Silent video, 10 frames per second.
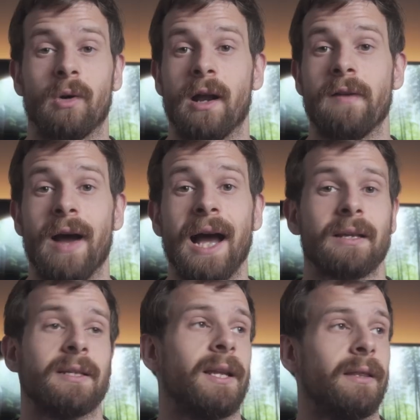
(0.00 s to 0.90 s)
where I've
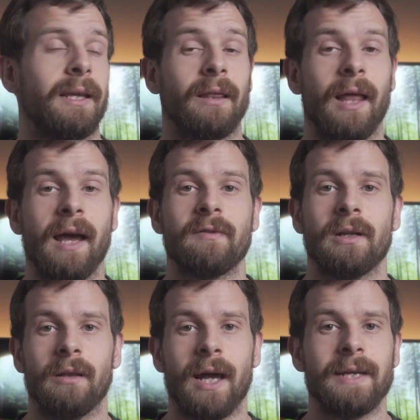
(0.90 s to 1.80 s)
accidentally left
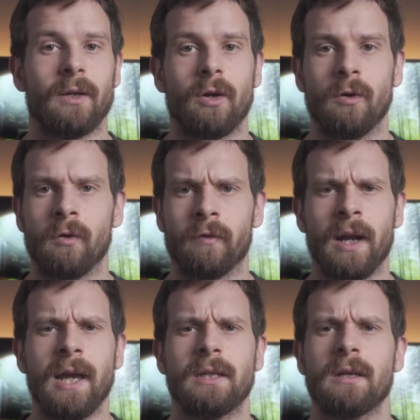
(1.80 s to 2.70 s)
a light on
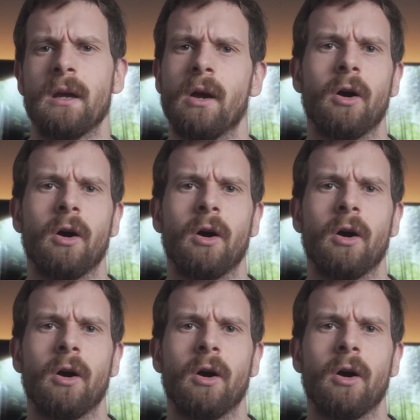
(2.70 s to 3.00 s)
overnight